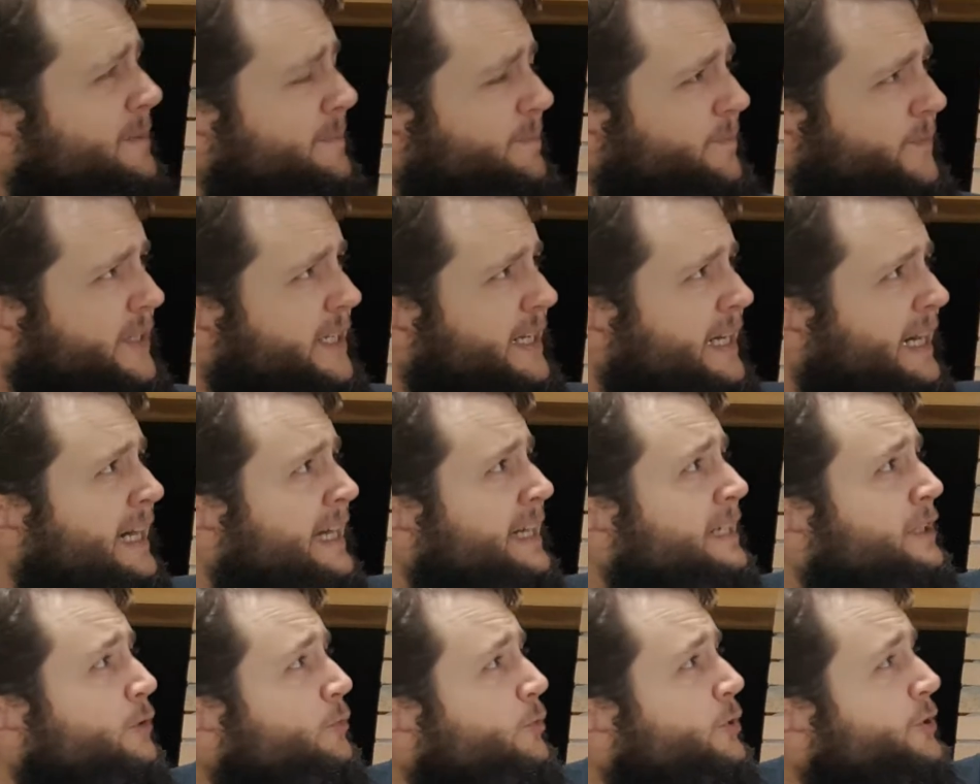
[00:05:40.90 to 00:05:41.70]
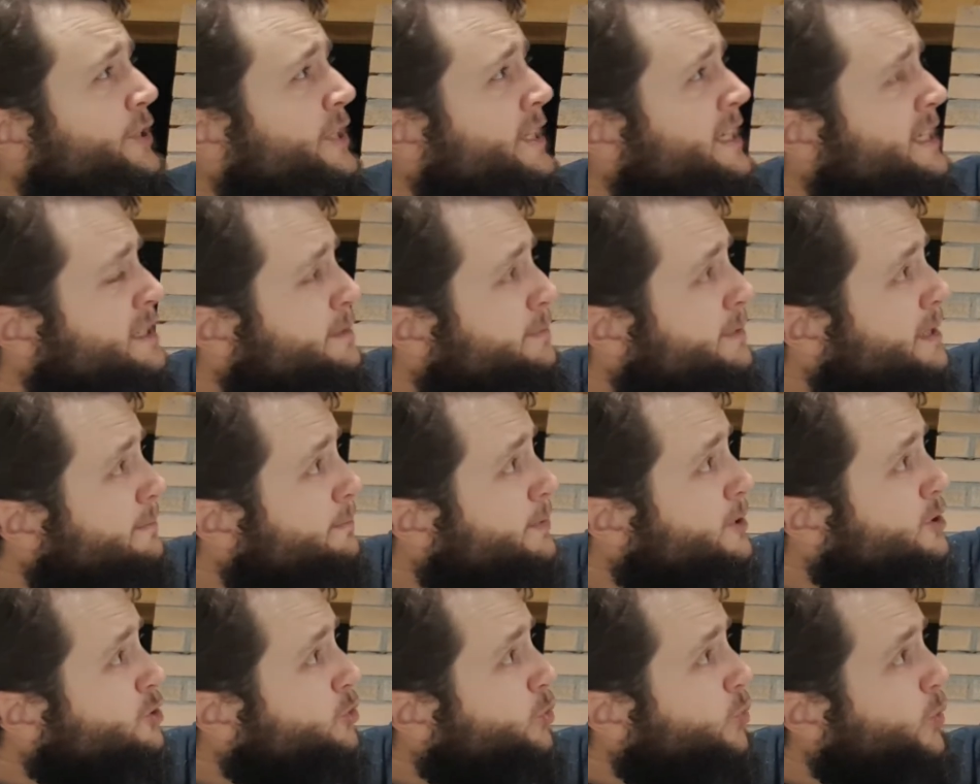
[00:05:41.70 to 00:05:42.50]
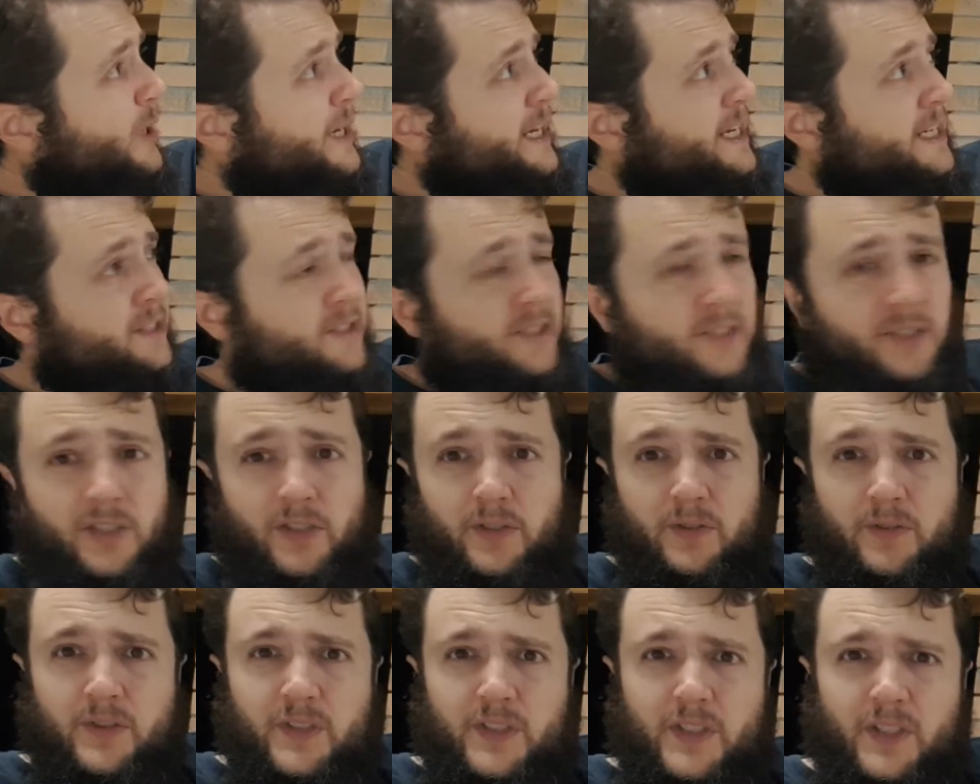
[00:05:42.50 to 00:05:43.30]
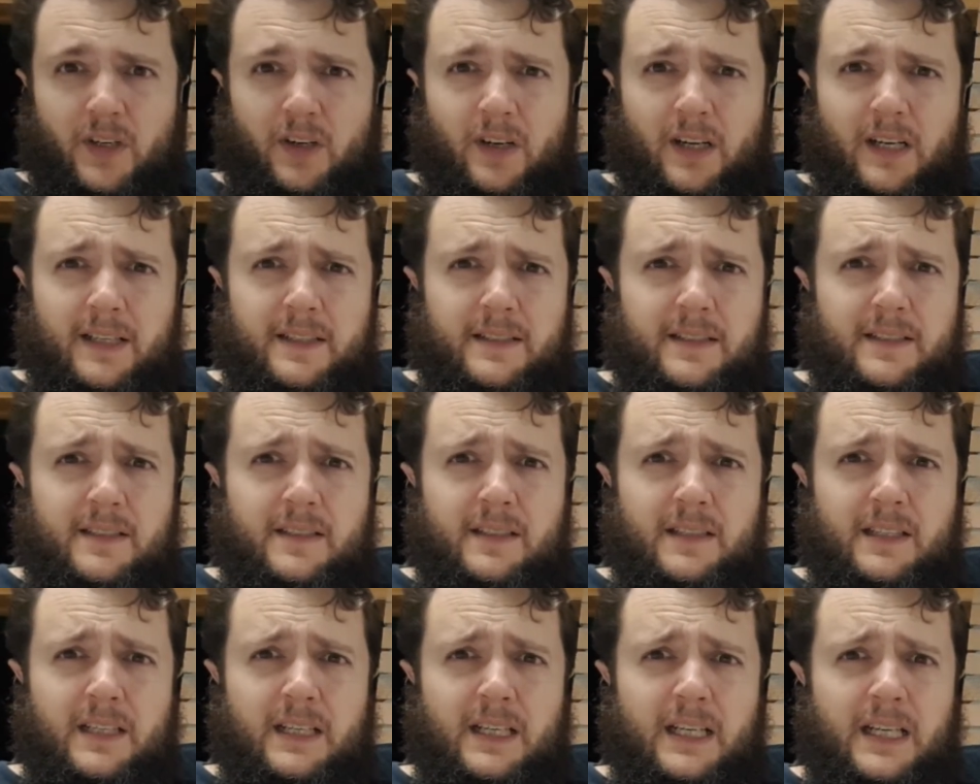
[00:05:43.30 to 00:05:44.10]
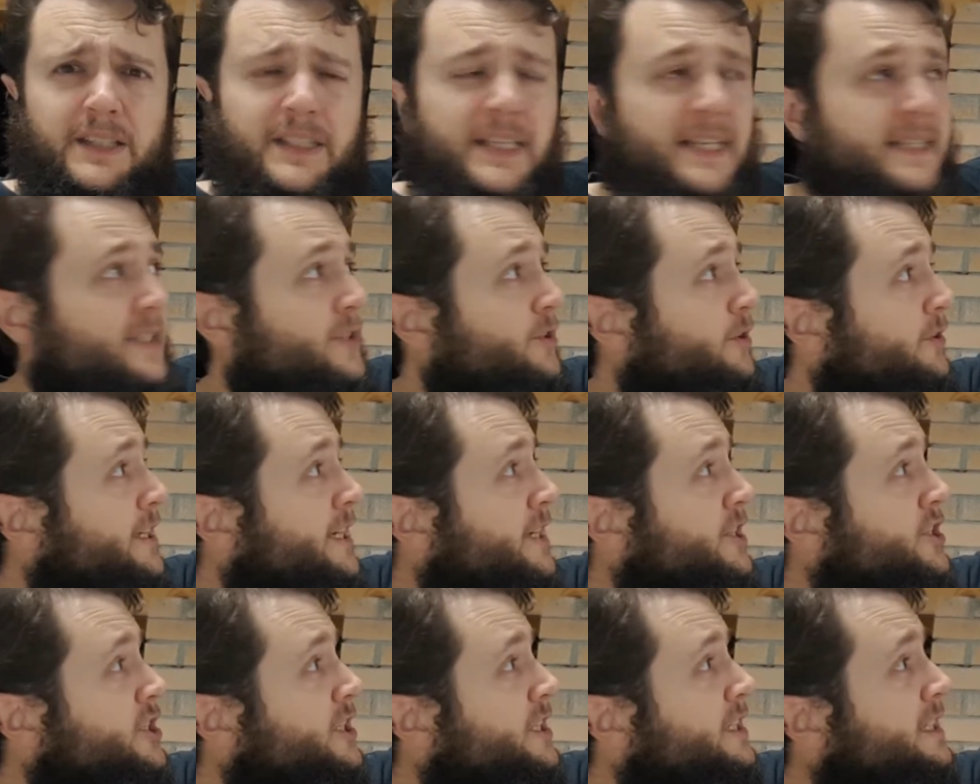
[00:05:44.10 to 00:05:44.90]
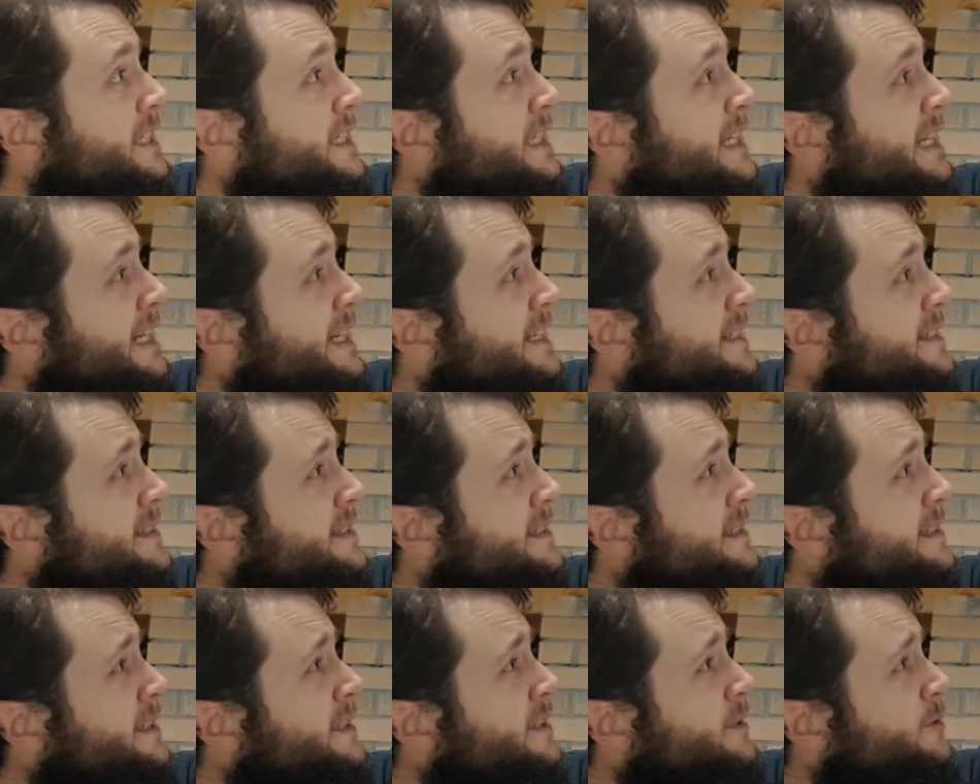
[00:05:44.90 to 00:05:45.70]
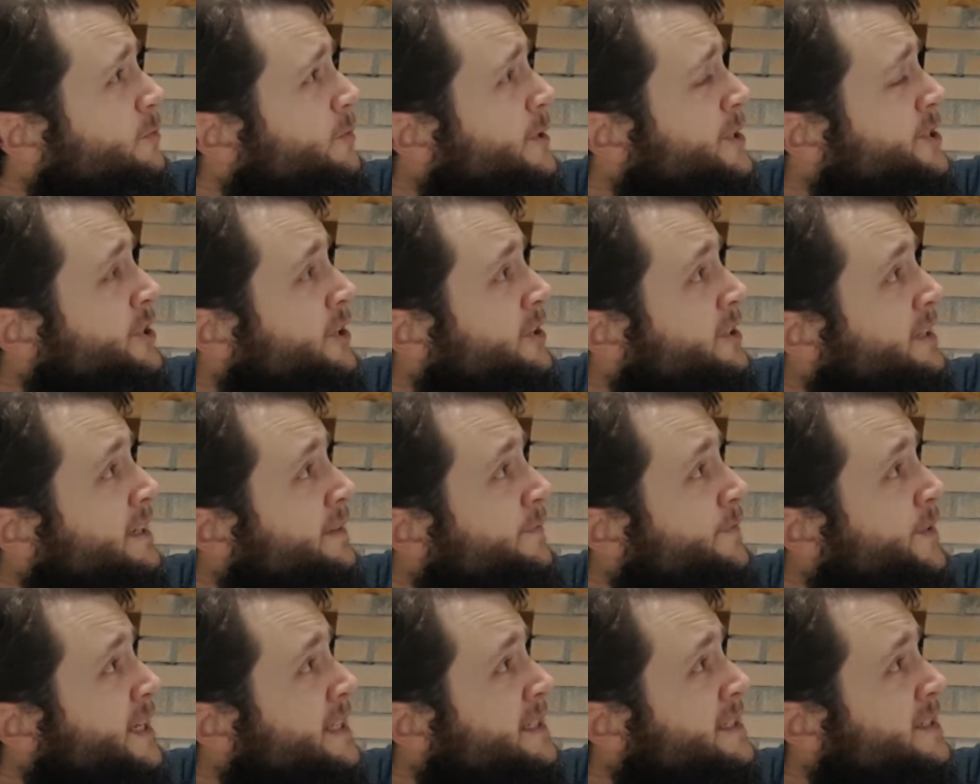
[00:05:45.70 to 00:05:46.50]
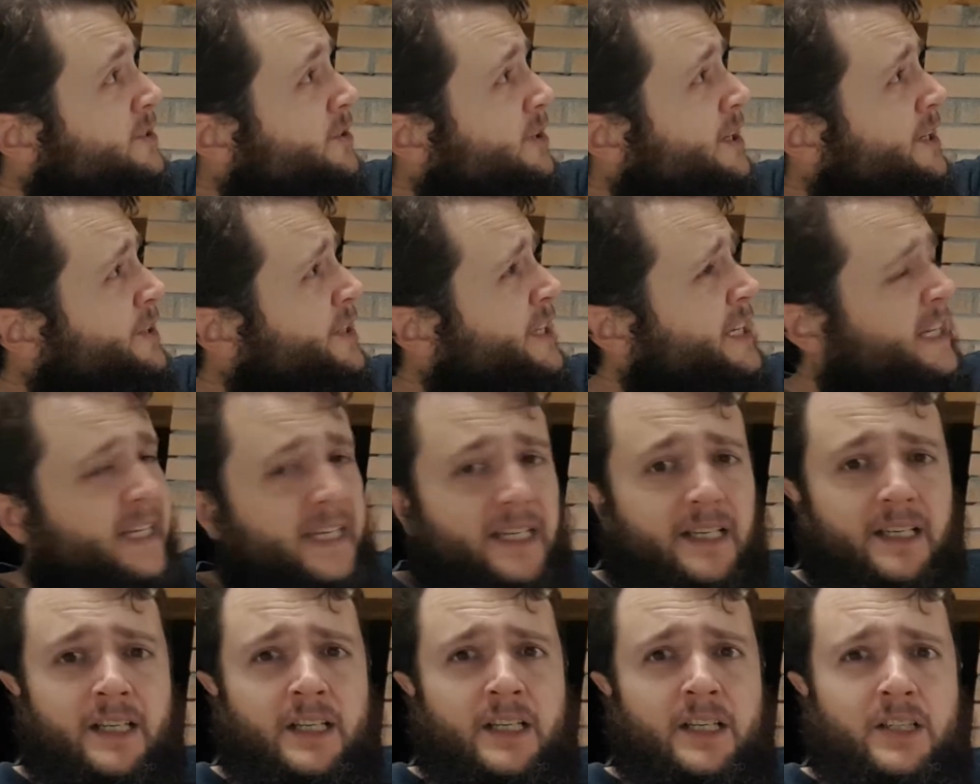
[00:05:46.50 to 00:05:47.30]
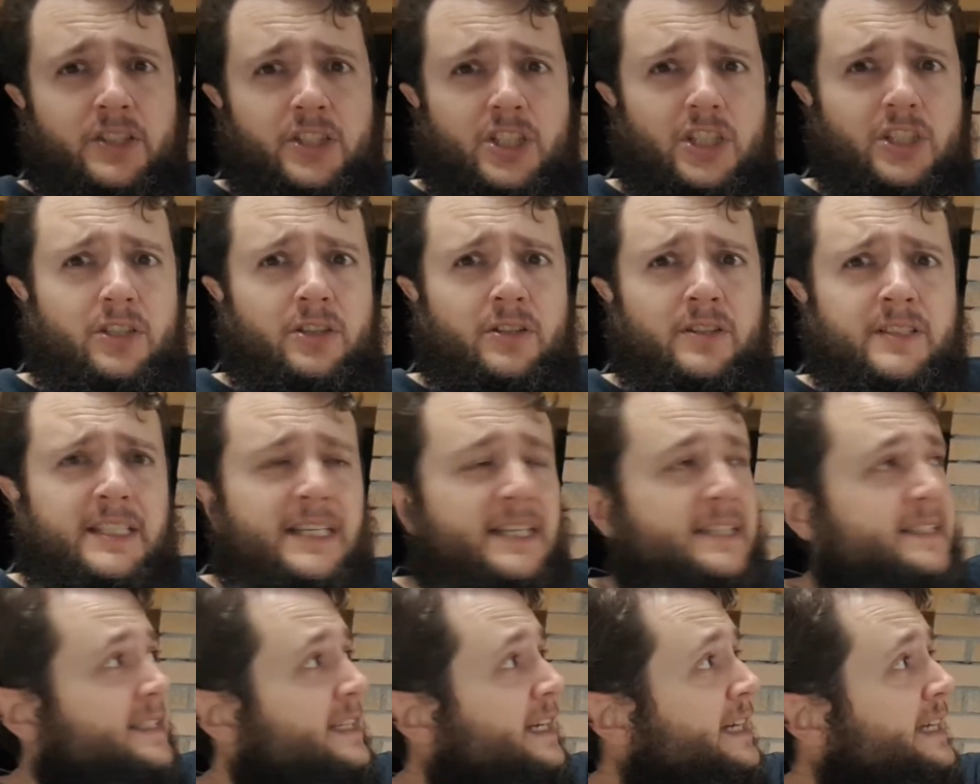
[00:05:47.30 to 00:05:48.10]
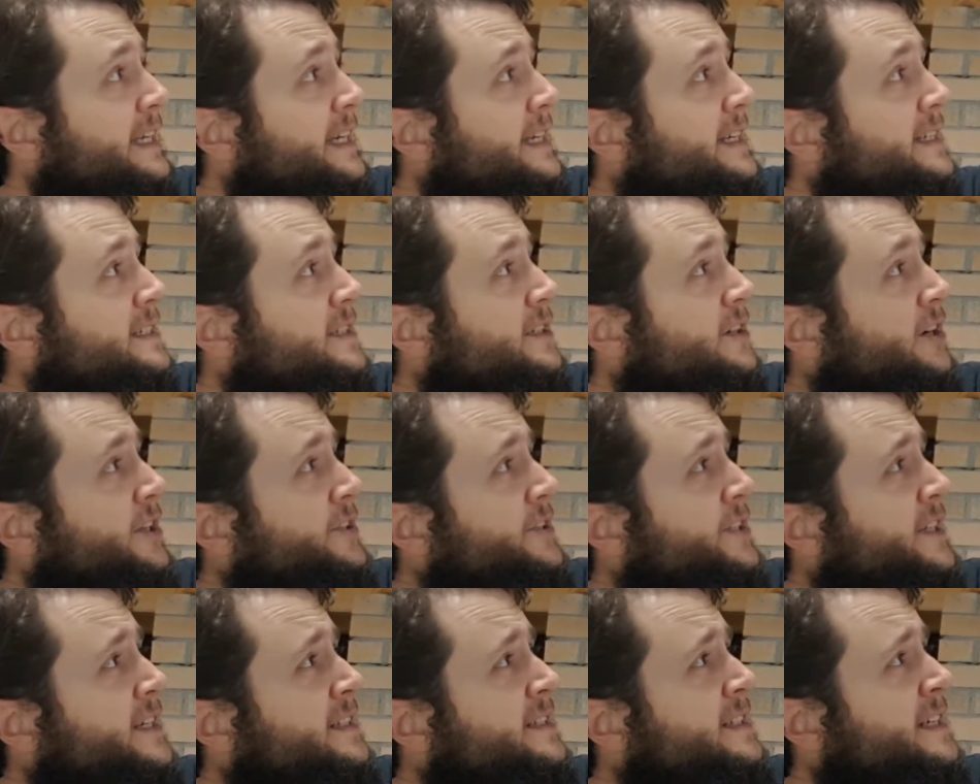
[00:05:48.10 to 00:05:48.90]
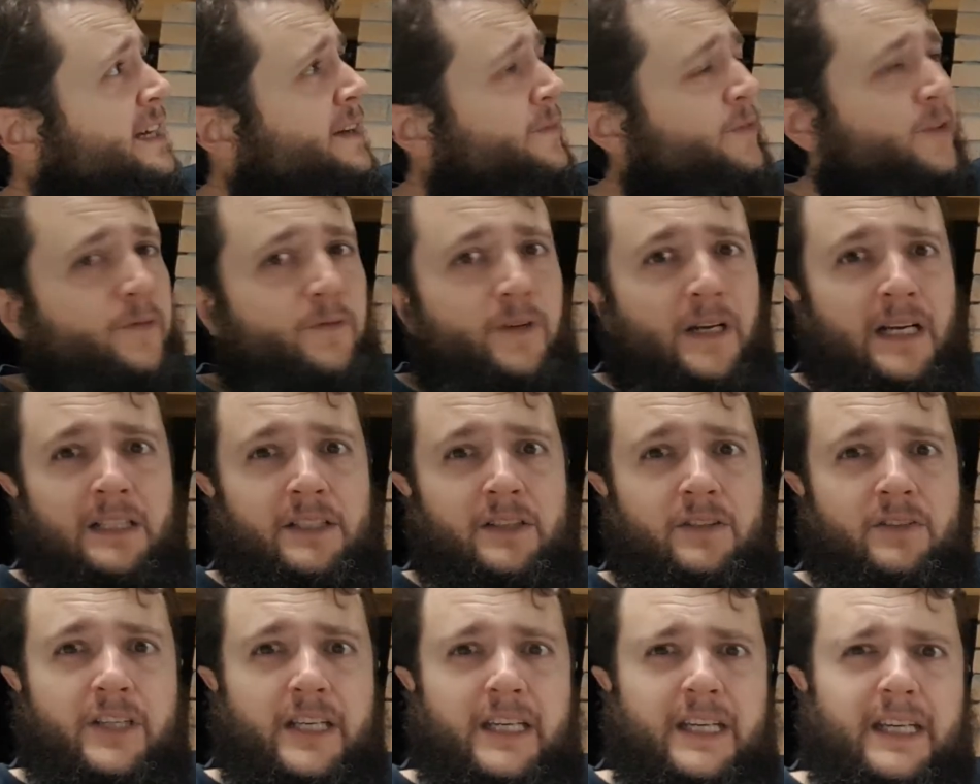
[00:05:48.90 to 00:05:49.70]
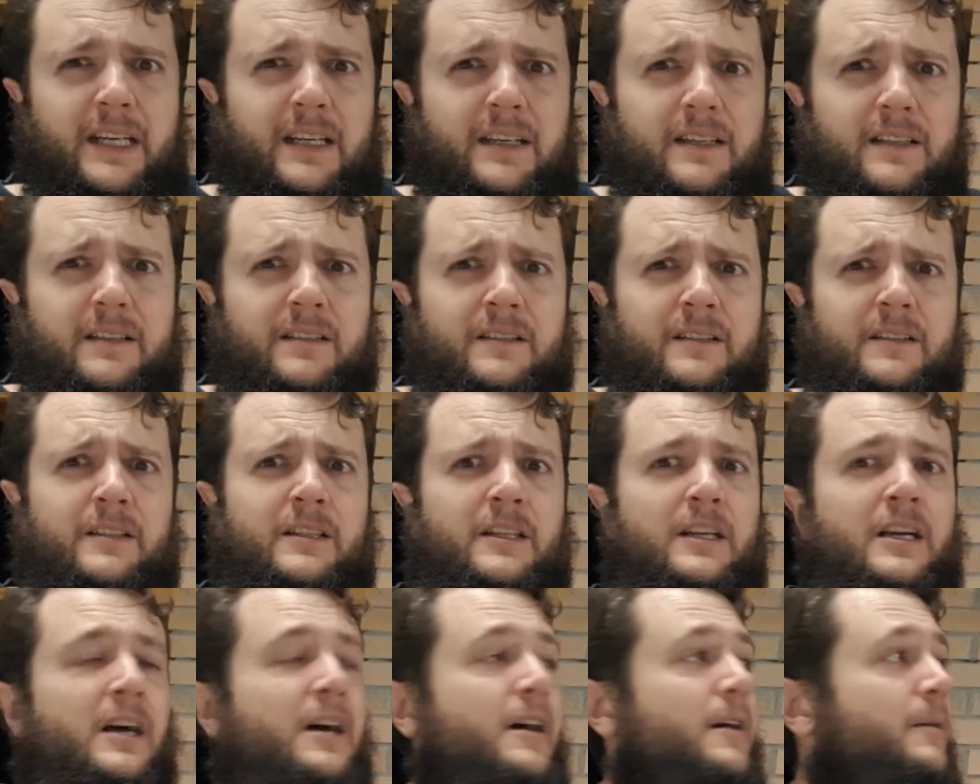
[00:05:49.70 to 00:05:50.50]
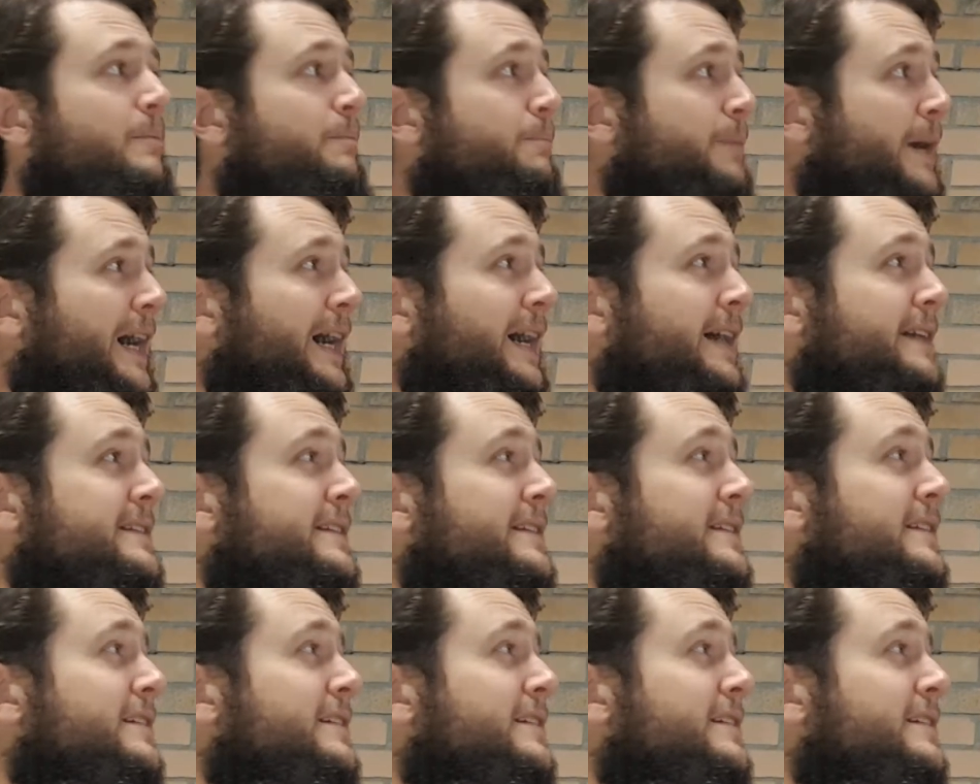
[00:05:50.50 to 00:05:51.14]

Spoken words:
the angle would need to be between the two sides, and that's not actually the case. We don't have that side there. To use SAS, I'd need to have the value there. But